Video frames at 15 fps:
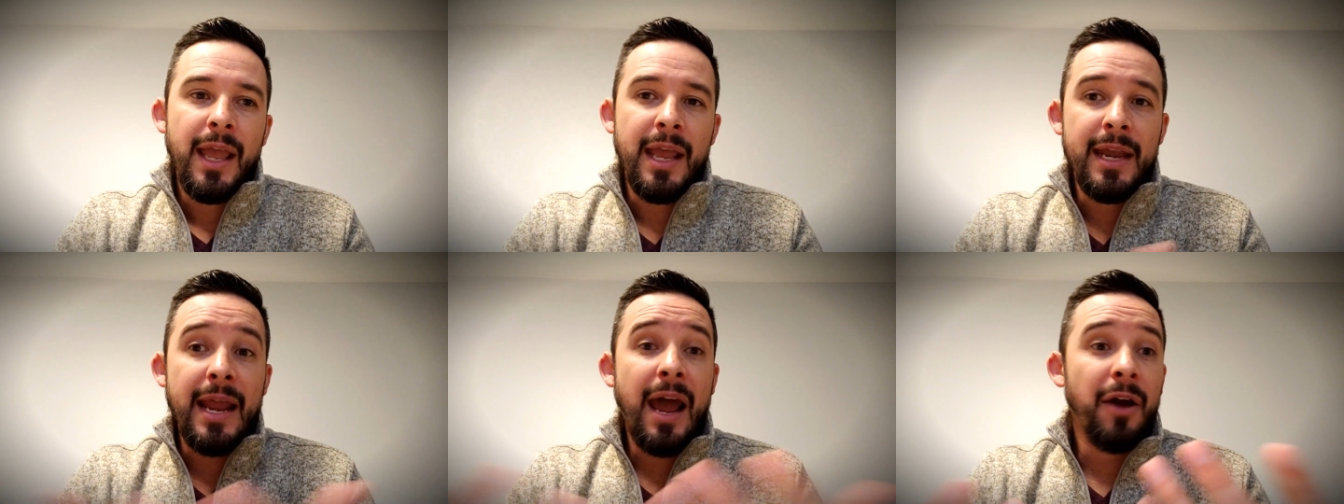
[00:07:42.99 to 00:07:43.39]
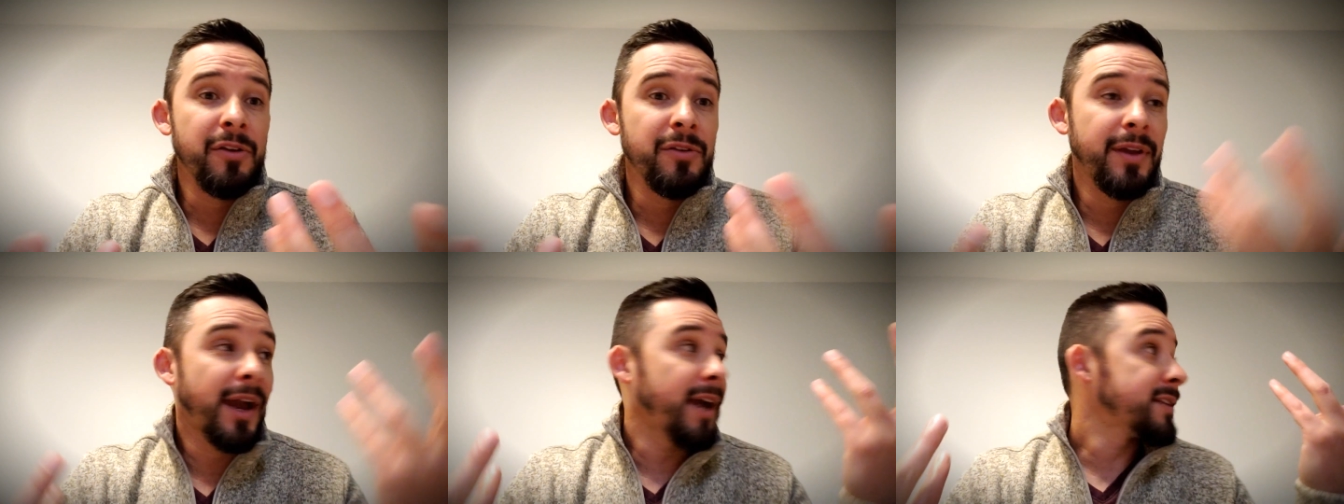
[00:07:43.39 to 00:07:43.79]
And now,
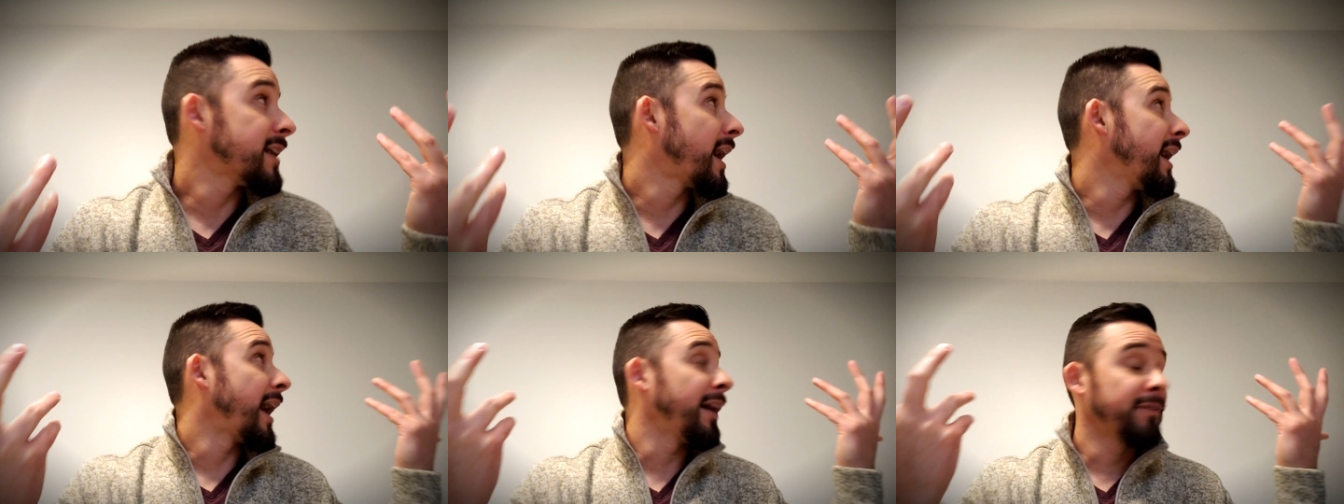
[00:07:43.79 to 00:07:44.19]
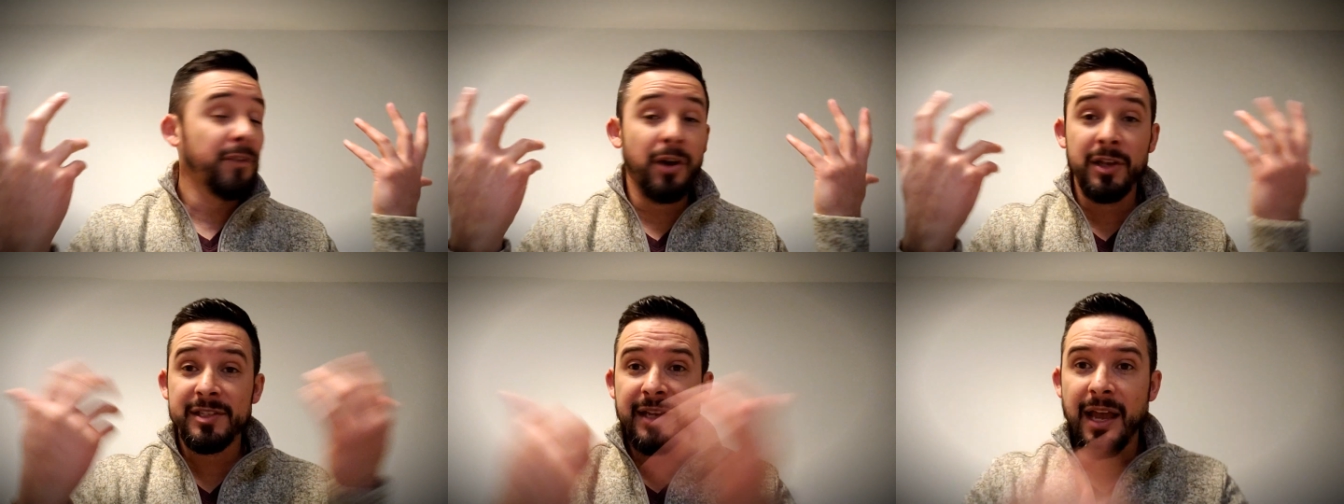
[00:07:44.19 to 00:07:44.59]
you guys, I've
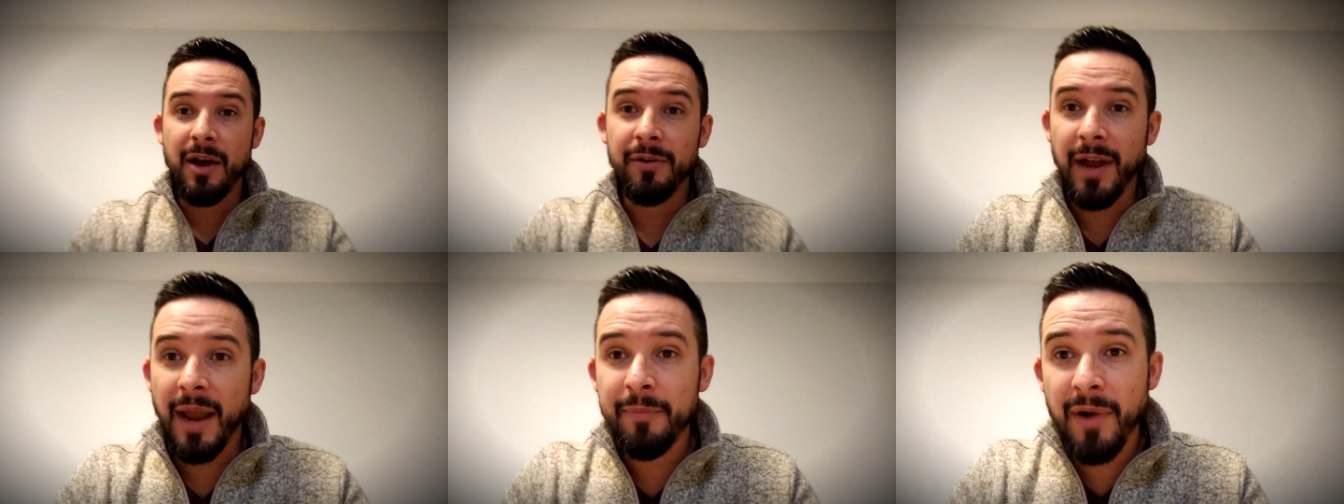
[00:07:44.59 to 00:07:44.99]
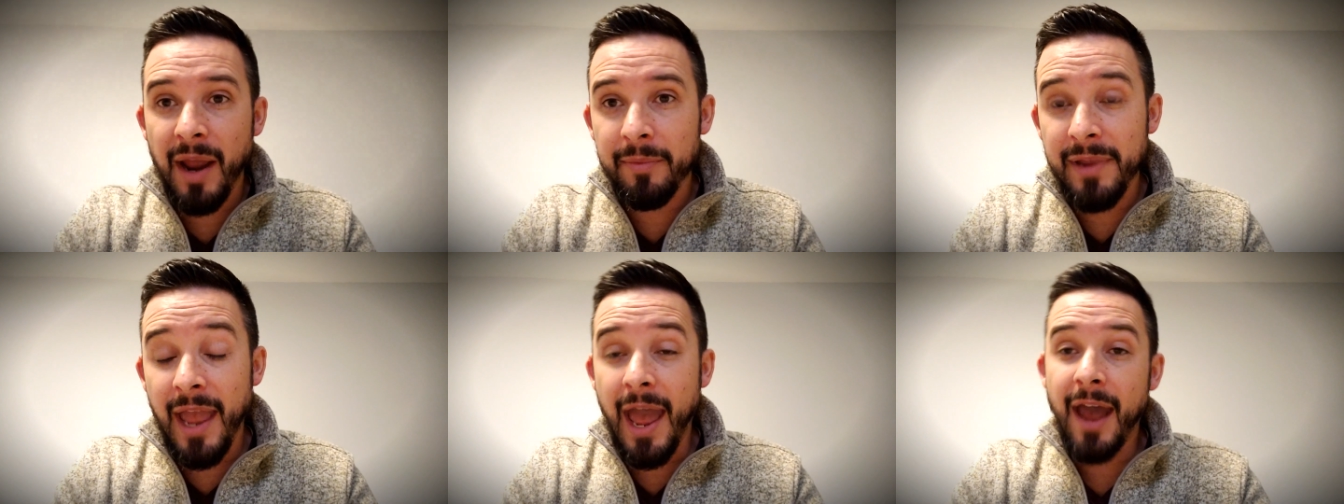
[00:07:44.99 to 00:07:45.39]
lost count. I
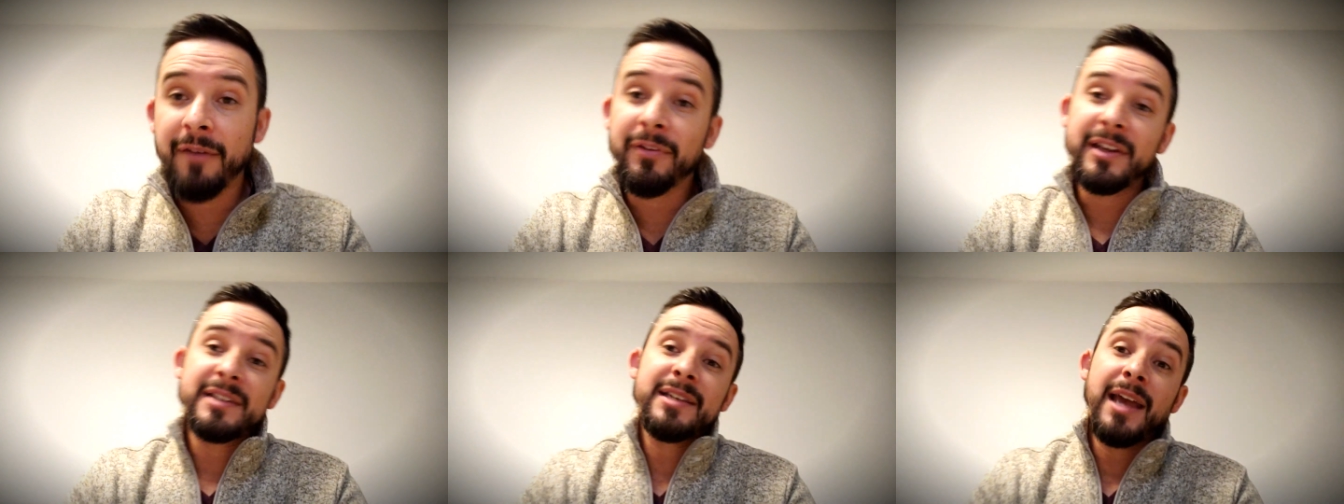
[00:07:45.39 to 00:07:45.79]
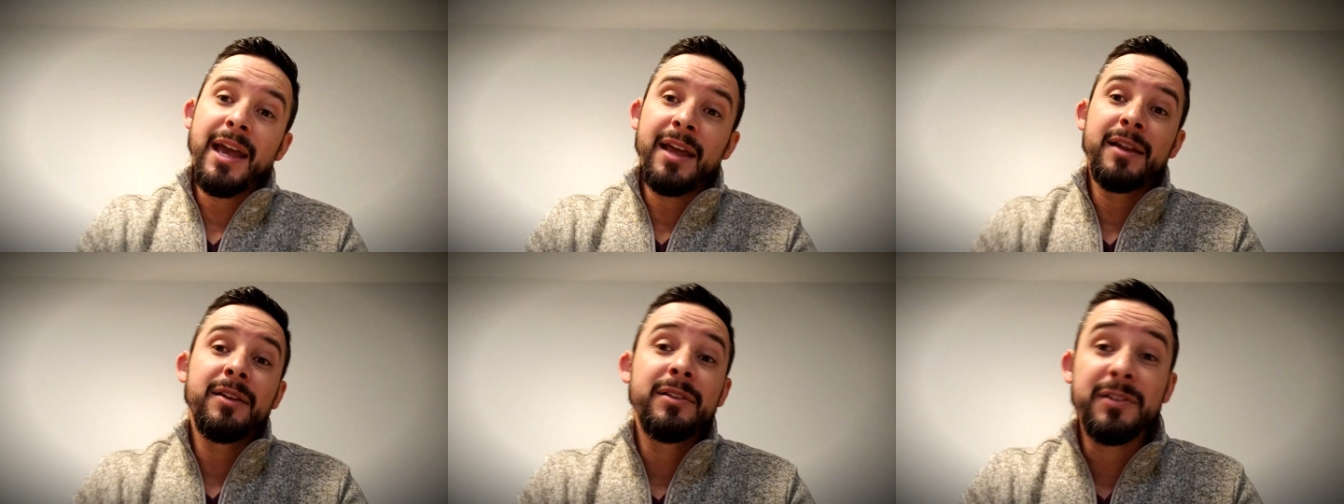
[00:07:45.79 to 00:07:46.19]
probably have like
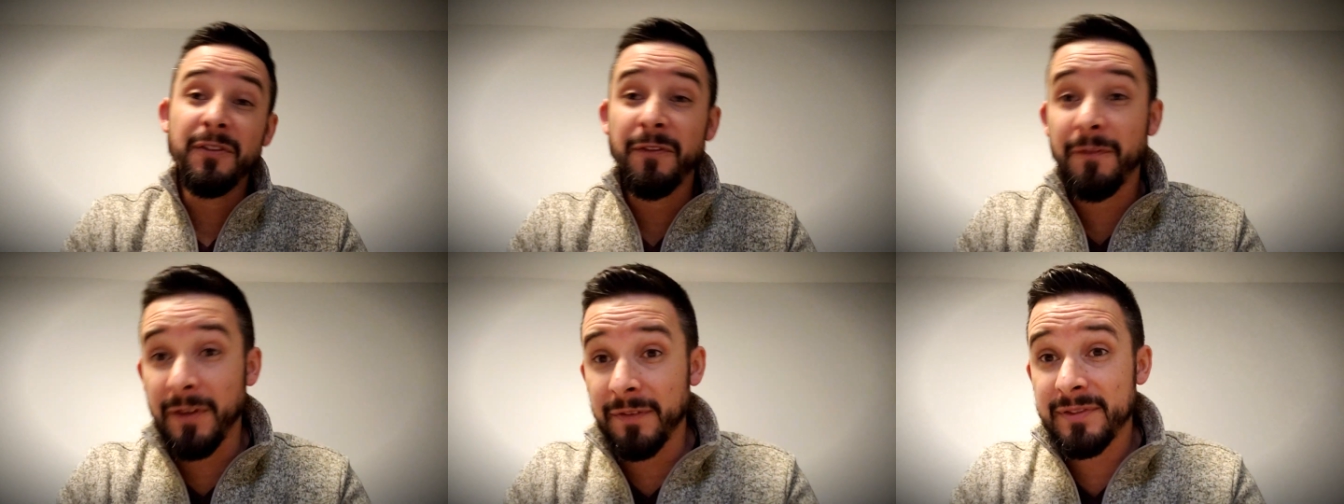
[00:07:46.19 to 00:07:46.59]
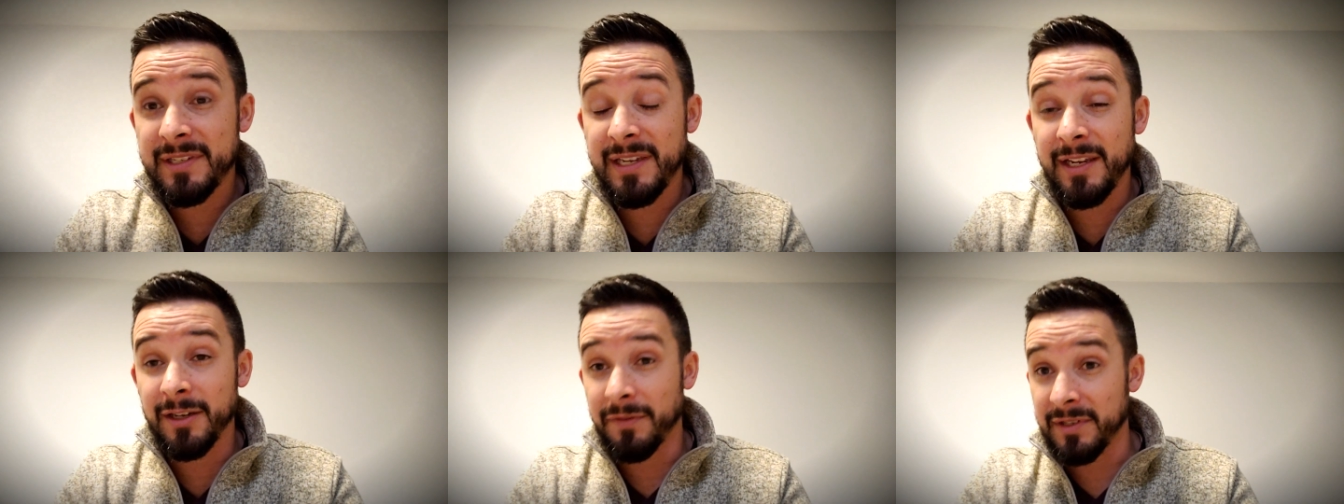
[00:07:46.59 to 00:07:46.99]
10 to
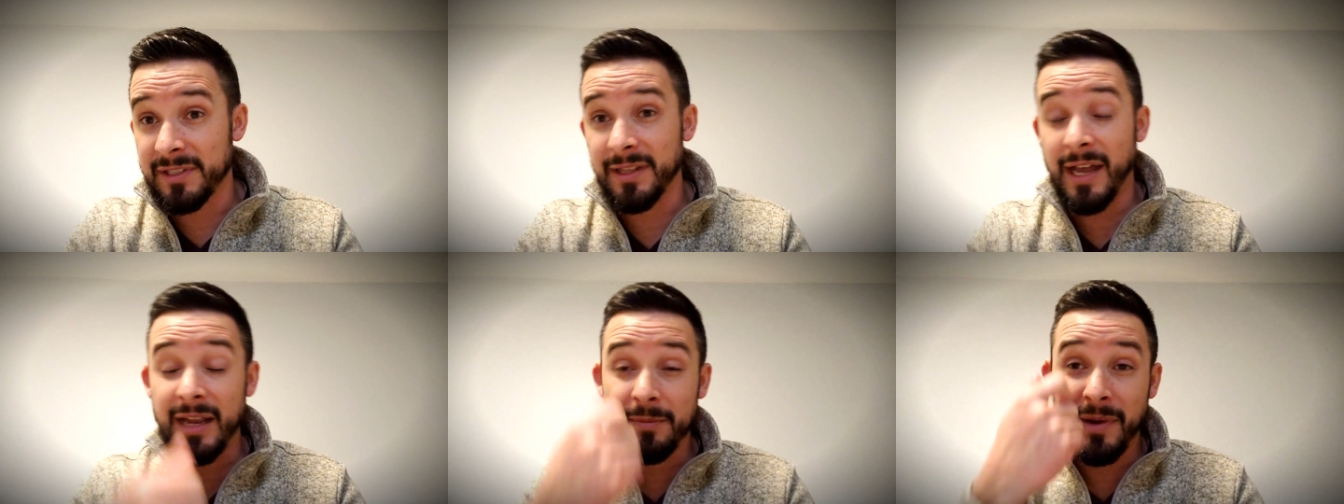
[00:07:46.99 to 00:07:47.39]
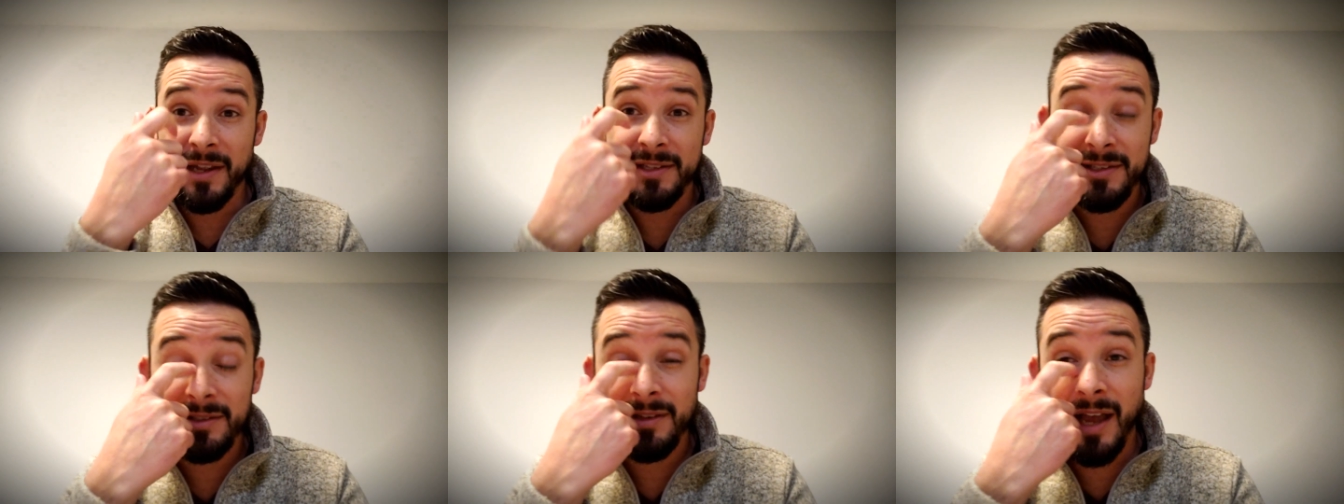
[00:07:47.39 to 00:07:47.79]
15 of his glide
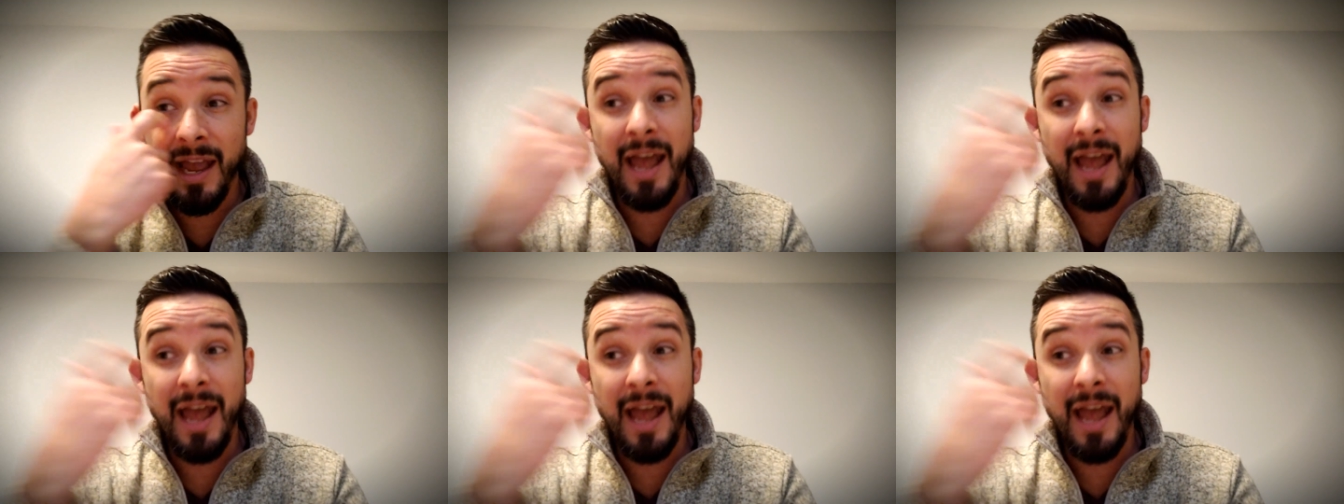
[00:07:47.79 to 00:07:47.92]
baits.